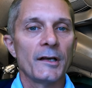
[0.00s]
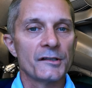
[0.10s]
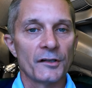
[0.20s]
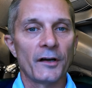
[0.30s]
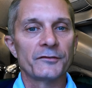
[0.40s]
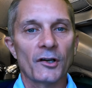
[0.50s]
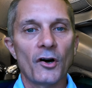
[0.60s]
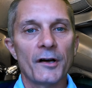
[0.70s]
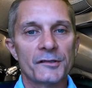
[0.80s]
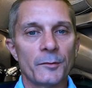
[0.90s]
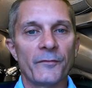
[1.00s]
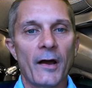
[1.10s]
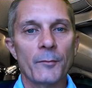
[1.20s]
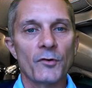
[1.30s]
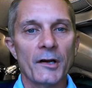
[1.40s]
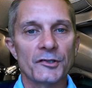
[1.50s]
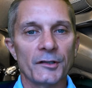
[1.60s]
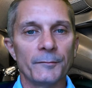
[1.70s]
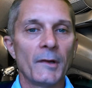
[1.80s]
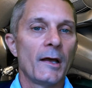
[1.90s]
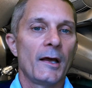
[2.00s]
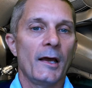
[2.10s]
is enough to cause some vibration